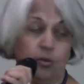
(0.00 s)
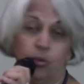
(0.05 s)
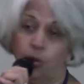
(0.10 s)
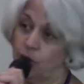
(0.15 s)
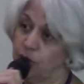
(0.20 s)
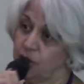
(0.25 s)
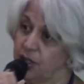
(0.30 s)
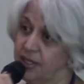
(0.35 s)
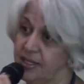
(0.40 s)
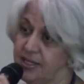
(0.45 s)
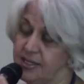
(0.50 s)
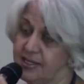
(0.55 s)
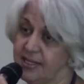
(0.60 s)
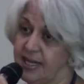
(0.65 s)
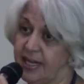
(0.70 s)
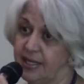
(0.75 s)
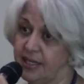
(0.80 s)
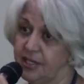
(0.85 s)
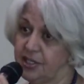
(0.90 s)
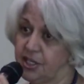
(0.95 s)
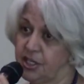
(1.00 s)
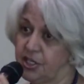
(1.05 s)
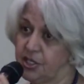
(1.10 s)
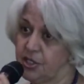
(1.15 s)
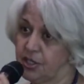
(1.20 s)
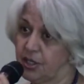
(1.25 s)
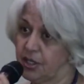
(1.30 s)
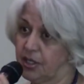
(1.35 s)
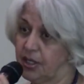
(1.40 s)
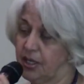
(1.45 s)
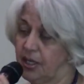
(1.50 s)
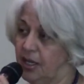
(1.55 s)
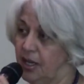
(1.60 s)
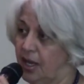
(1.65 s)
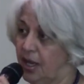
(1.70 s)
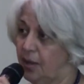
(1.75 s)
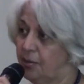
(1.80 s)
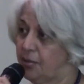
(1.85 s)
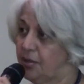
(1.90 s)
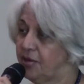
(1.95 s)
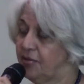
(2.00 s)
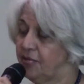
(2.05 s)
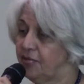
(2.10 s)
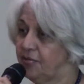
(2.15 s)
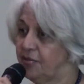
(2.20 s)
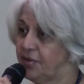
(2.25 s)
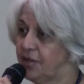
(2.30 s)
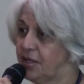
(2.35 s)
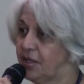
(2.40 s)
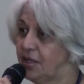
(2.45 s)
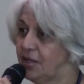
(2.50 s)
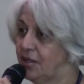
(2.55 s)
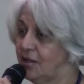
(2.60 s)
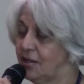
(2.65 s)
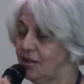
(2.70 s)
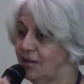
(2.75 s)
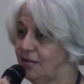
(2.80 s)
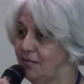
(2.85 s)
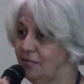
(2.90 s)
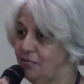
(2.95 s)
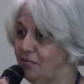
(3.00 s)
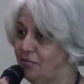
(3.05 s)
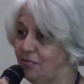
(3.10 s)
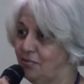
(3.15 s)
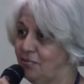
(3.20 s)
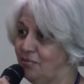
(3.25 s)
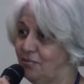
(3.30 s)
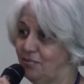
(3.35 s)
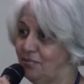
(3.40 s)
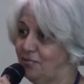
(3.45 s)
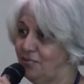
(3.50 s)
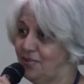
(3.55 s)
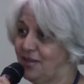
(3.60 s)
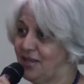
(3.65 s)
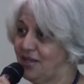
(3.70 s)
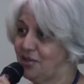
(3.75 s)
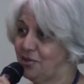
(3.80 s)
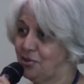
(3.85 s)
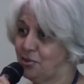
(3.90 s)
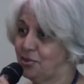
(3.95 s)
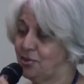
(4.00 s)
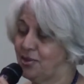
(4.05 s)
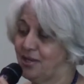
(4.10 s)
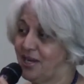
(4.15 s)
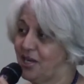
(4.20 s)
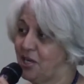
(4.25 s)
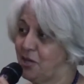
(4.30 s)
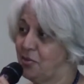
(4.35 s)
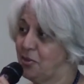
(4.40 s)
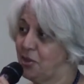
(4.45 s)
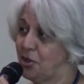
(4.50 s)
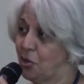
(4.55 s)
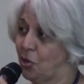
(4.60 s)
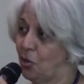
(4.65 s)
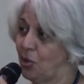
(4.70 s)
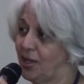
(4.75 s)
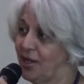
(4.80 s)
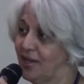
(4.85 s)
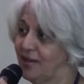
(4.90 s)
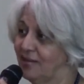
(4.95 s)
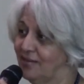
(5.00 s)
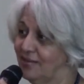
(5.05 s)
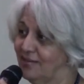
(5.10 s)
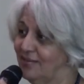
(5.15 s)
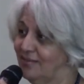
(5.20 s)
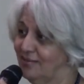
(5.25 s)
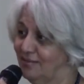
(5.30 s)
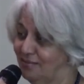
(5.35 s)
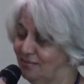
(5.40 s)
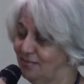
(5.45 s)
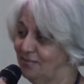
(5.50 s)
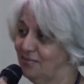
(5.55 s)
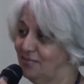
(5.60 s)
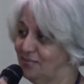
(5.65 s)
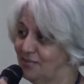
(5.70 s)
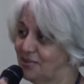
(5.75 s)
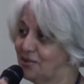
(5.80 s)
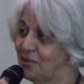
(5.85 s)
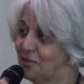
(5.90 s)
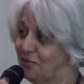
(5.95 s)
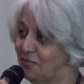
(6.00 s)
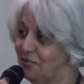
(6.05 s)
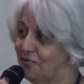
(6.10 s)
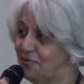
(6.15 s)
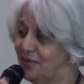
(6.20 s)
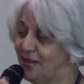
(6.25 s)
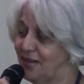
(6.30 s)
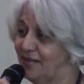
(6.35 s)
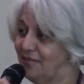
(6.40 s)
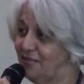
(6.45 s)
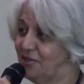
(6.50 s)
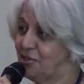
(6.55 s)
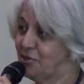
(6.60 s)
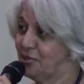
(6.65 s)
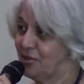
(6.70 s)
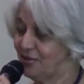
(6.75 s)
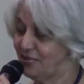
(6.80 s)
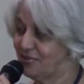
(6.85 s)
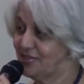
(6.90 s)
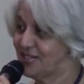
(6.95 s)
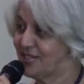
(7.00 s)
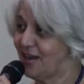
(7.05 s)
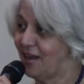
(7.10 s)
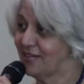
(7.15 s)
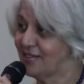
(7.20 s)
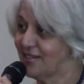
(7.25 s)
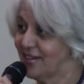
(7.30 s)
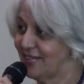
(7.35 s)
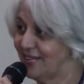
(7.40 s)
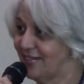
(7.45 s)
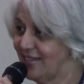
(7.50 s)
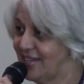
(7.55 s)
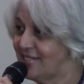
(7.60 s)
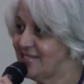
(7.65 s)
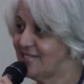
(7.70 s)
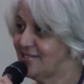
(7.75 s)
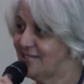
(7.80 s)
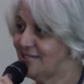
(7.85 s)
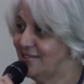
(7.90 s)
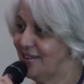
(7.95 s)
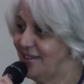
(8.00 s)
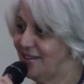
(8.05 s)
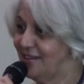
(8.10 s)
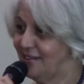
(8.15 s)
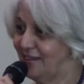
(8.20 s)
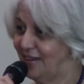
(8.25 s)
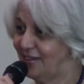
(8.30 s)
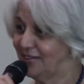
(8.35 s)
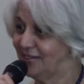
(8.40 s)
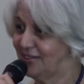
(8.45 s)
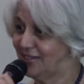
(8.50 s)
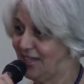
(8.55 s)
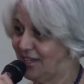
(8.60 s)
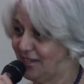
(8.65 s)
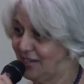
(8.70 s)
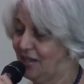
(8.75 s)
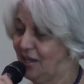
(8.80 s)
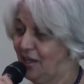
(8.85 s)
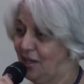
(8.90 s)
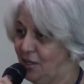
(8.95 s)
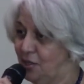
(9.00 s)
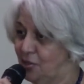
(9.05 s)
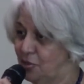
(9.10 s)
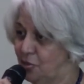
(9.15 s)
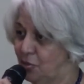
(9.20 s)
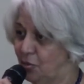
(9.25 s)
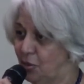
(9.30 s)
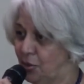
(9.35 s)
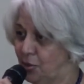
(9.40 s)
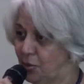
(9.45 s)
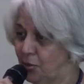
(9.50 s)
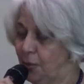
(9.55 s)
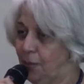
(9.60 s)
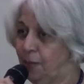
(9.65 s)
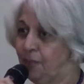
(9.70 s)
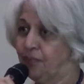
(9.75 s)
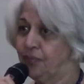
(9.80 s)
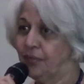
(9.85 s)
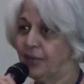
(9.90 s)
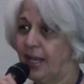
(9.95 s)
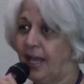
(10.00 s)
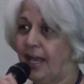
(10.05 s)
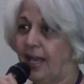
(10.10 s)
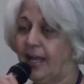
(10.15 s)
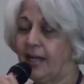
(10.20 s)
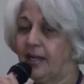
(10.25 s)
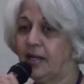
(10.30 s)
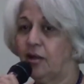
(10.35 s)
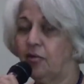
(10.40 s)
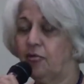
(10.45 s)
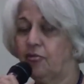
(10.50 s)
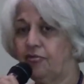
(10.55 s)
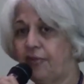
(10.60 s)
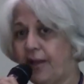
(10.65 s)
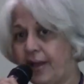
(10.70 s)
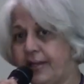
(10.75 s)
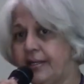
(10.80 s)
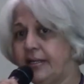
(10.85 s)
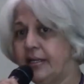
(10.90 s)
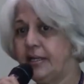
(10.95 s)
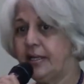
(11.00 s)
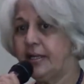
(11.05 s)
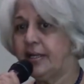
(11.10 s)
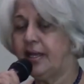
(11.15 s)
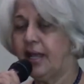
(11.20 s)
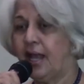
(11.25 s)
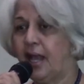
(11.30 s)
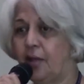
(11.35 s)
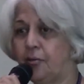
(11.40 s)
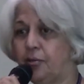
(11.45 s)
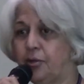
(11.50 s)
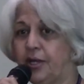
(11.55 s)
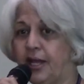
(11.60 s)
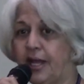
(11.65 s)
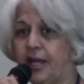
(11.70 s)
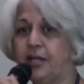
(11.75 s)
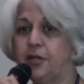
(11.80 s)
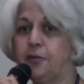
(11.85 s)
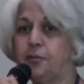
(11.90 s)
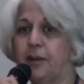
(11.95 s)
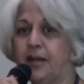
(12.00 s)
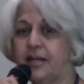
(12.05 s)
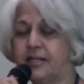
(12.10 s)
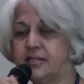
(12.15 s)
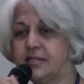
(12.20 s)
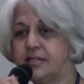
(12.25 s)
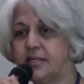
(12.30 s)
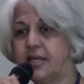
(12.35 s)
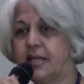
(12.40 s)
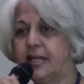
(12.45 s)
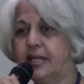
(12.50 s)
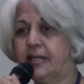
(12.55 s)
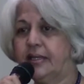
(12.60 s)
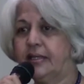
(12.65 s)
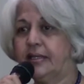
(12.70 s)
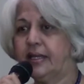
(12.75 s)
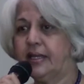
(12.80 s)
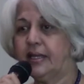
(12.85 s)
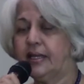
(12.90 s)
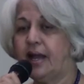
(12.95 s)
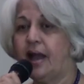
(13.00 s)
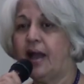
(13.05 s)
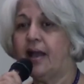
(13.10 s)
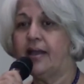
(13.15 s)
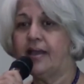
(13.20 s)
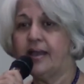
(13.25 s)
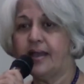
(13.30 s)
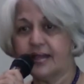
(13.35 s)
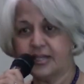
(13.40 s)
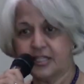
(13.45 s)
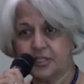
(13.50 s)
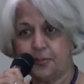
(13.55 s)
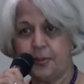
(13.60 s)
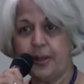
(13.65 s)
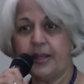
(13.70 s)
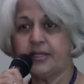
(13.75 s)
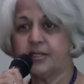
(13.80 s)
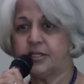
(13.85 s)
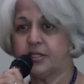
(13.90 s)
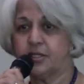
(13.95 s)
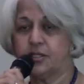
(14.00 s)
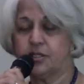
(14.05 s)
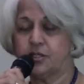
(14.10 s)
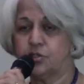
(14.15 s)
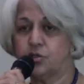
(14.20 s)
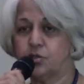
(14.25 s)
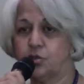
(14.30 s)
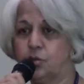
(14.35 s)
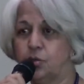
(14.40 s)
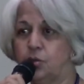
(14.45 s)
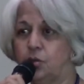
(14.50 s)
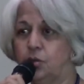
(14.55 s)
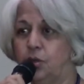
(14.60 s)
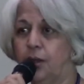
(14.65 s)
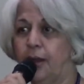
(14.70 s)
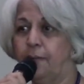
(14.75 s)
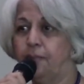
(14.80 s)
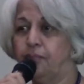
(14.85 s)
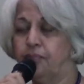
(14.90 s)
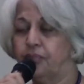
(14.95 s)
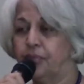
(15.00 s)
water and sanitation, I mean, we should really be going we should have started yesterday rather than tomorrow. And finally, I would end by saying that I expected to